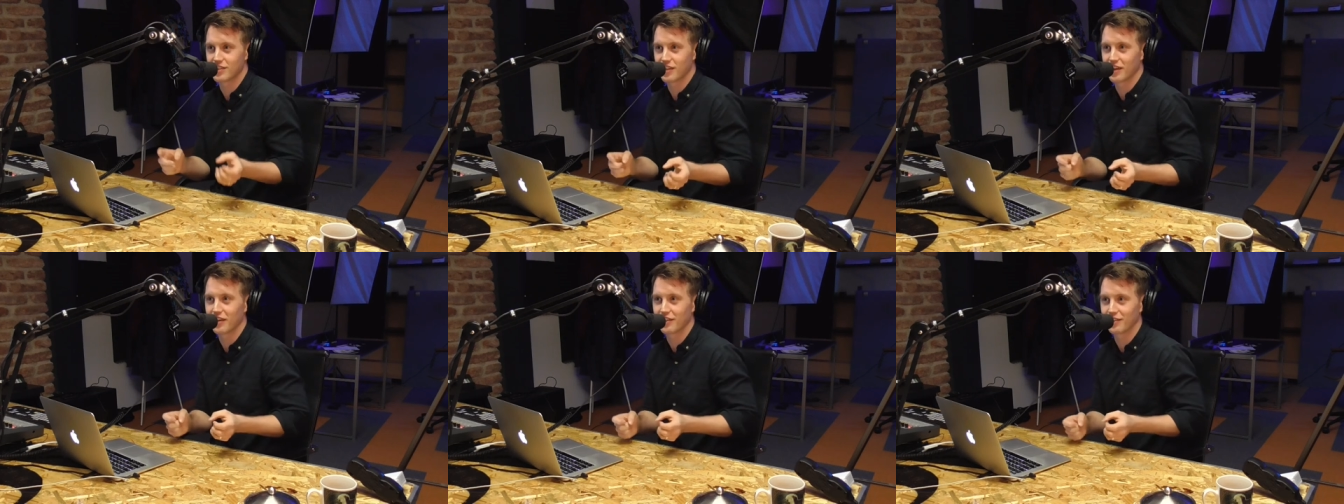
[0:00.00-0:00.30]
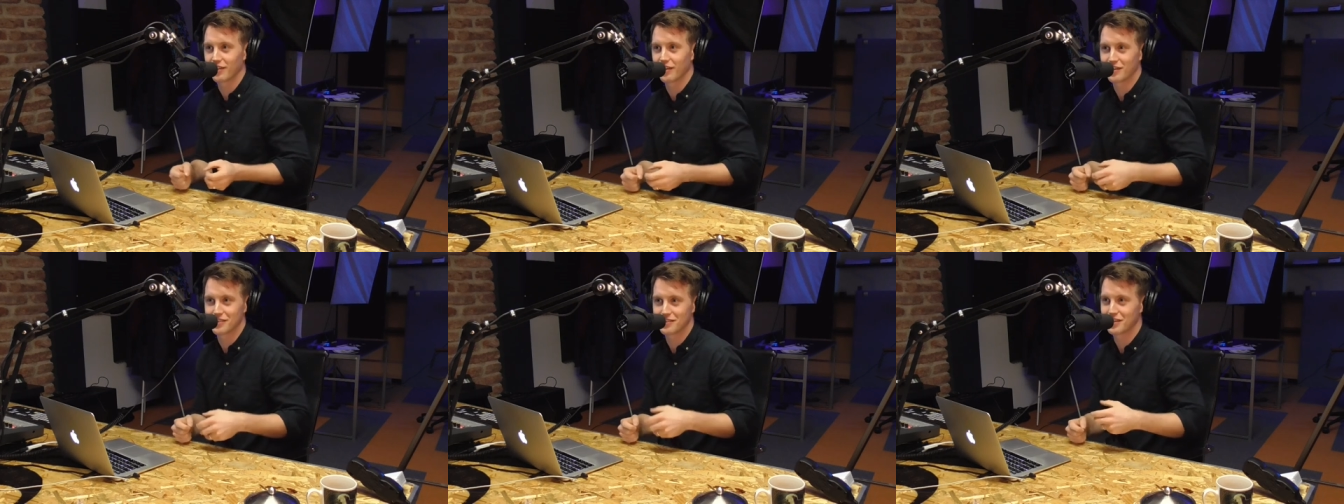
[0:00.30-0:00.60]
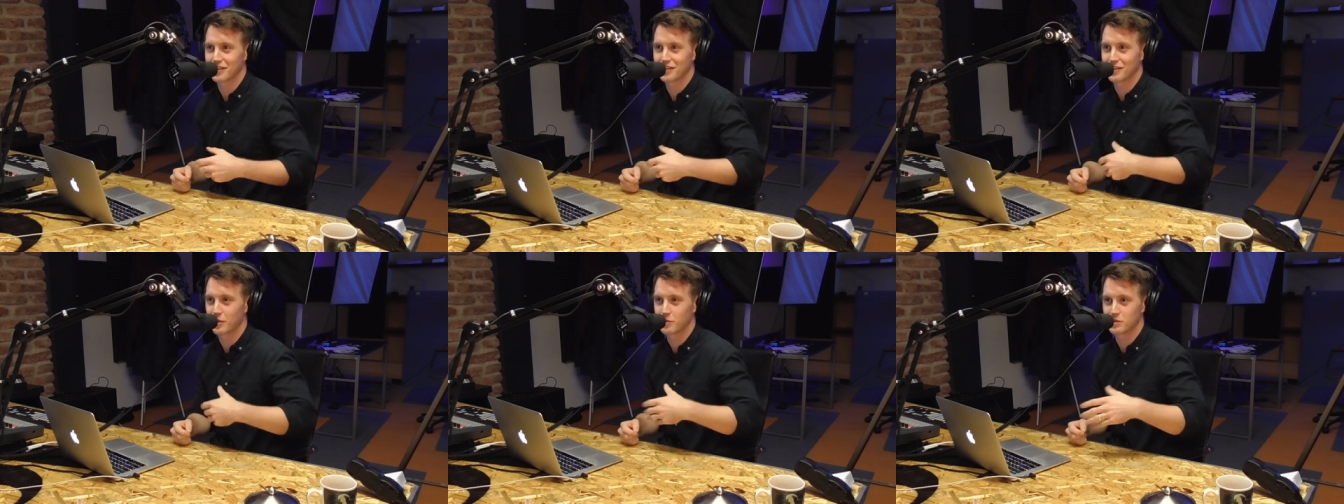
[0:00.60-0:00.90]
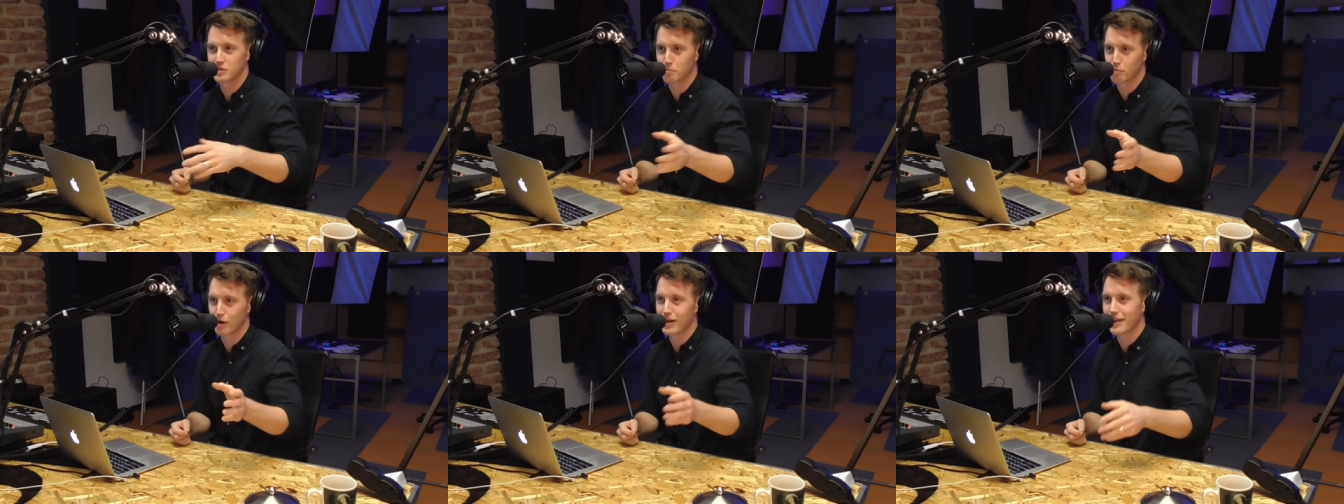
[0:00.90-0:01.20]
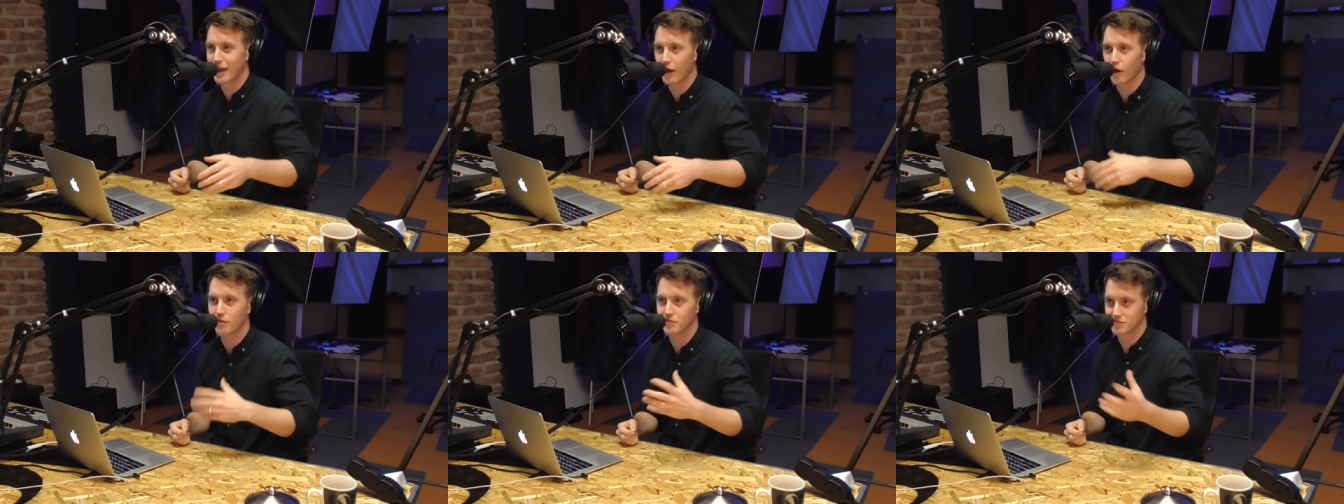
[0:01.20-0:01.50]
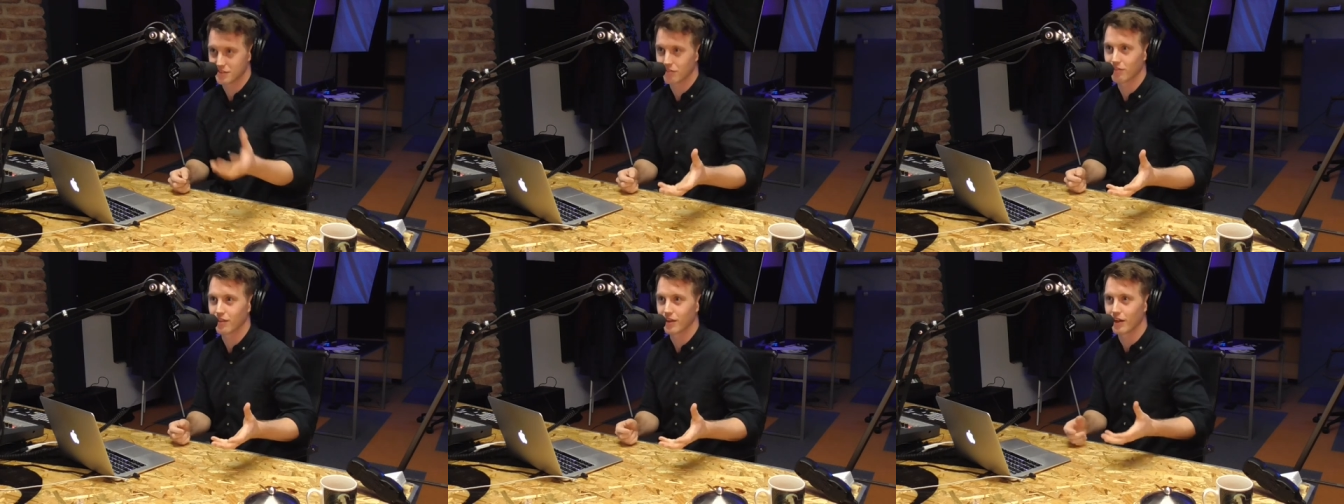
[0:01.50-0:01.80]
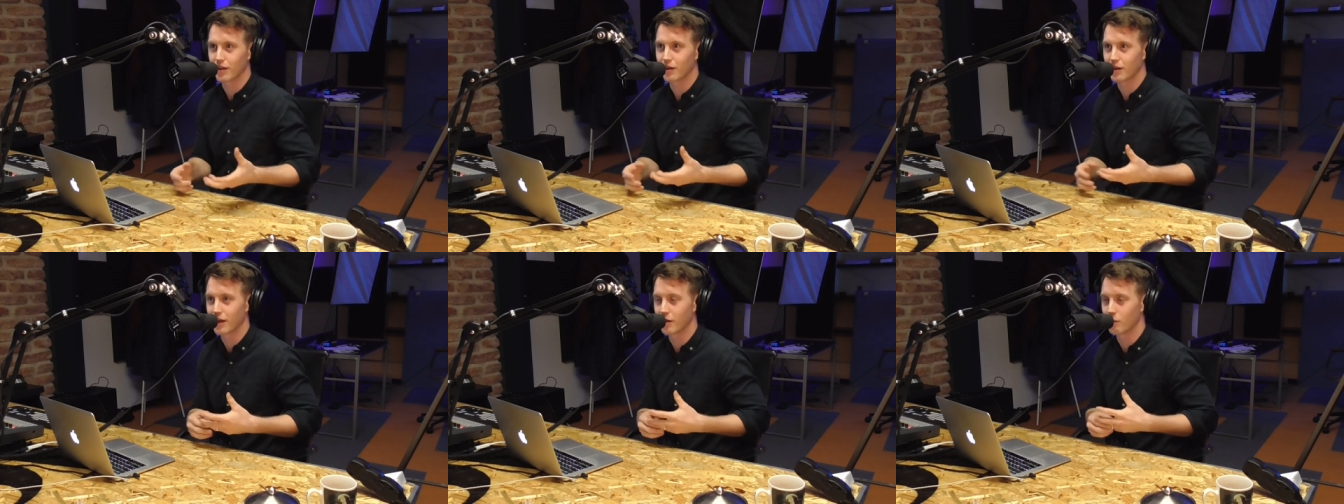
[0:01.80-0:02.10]
thing that there was a breakout of something
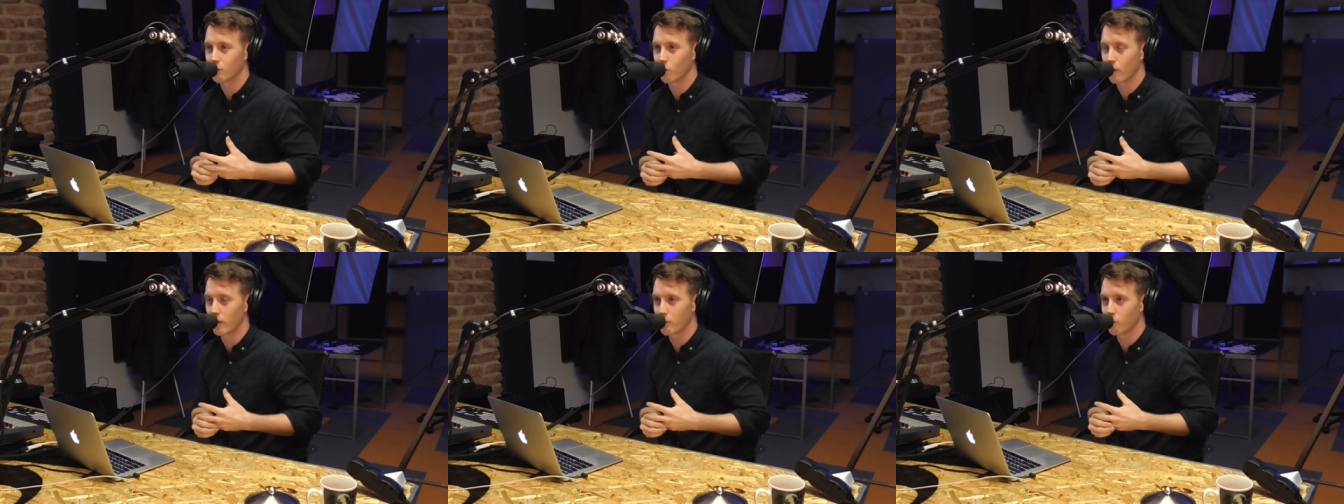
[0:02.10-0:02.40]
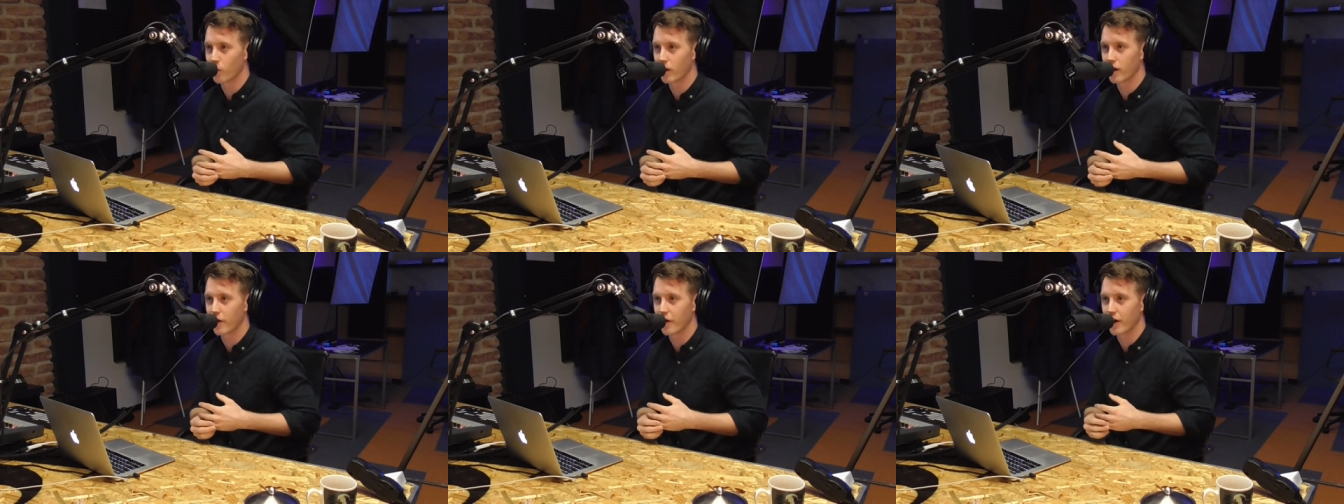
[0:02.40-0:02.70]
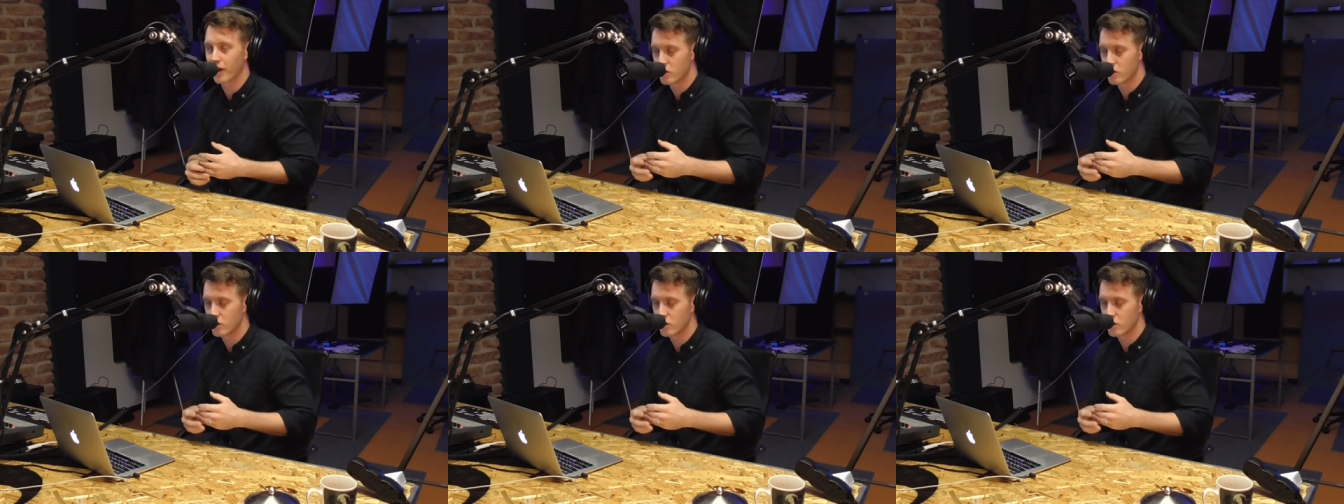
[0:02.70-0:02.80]
in one area.